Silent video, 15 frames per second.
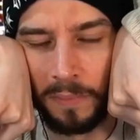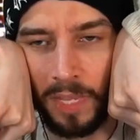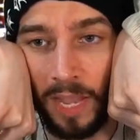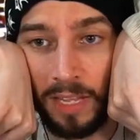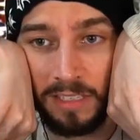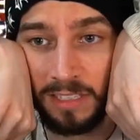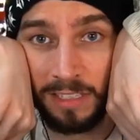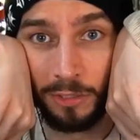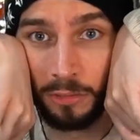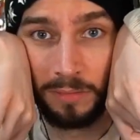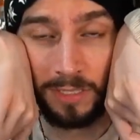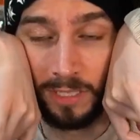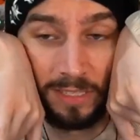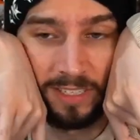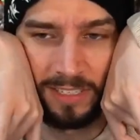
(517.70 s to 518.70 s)
and still
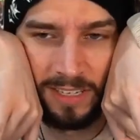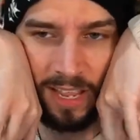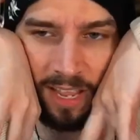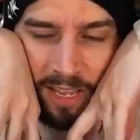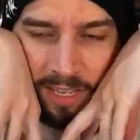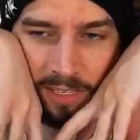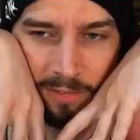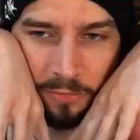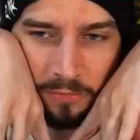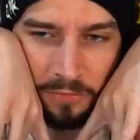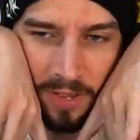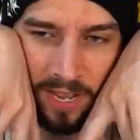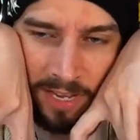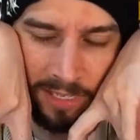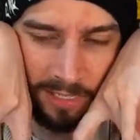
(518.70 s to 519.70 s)
to this day
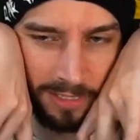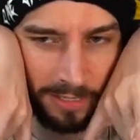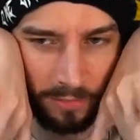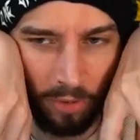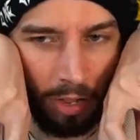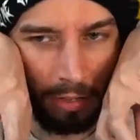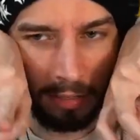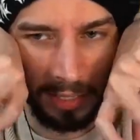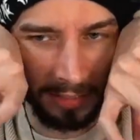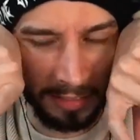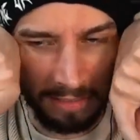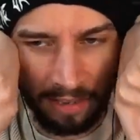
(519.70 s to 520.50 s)
face of all like the